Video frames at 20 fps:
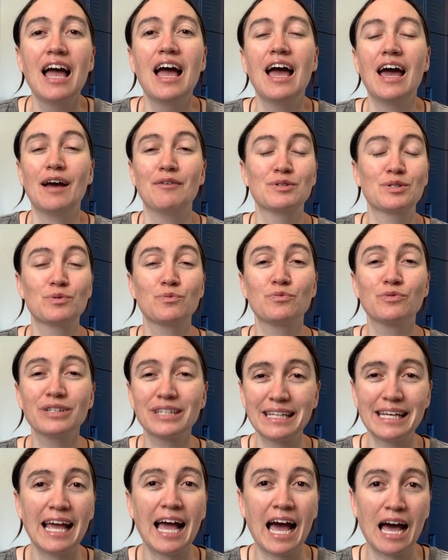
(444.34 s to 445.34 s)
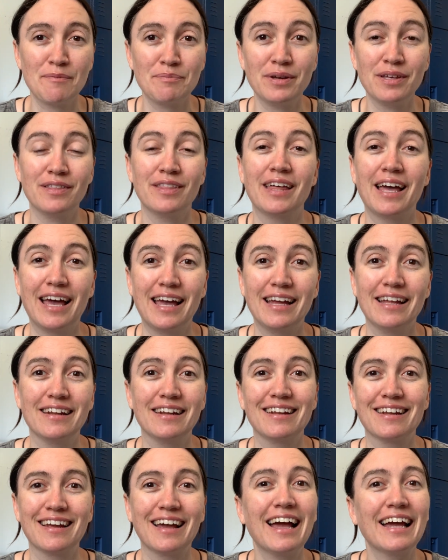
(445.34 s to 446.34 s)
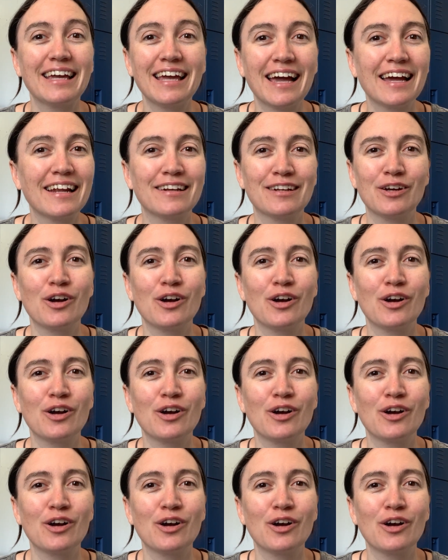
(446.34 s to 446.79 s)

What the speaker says: I was really happy that, again,